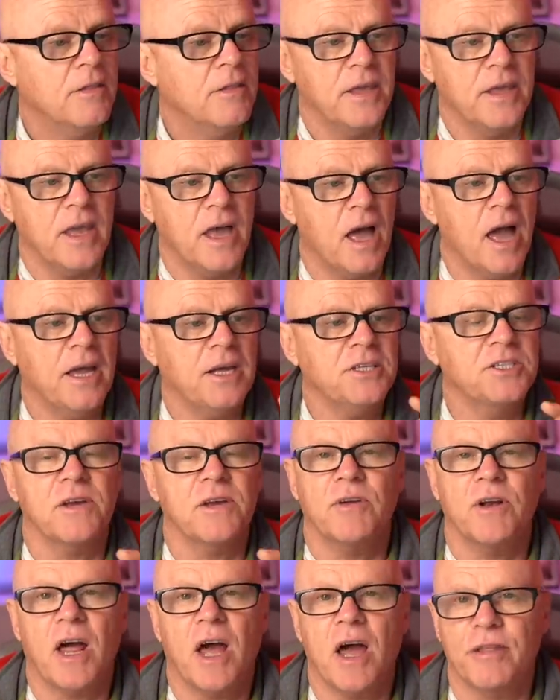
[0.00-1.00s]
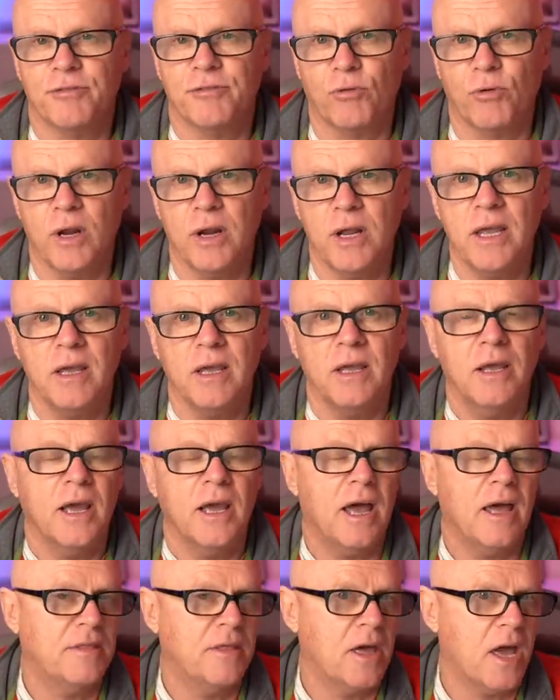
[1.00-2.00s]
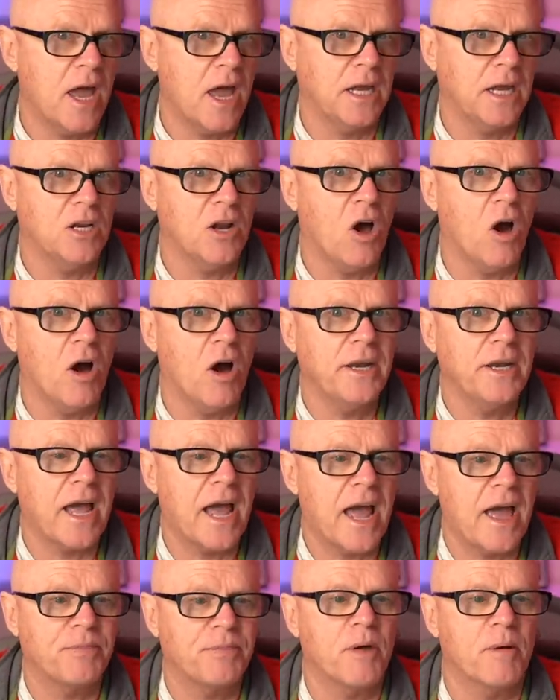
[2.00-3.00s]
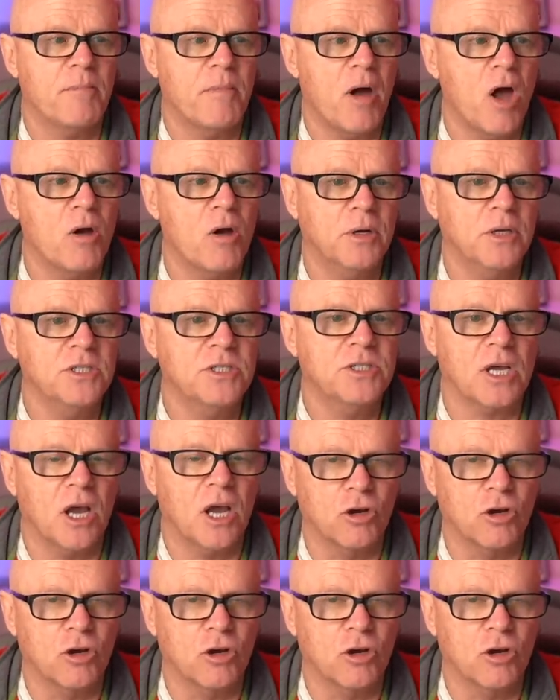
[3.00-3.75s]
The A7 R3 and the A9 at the moment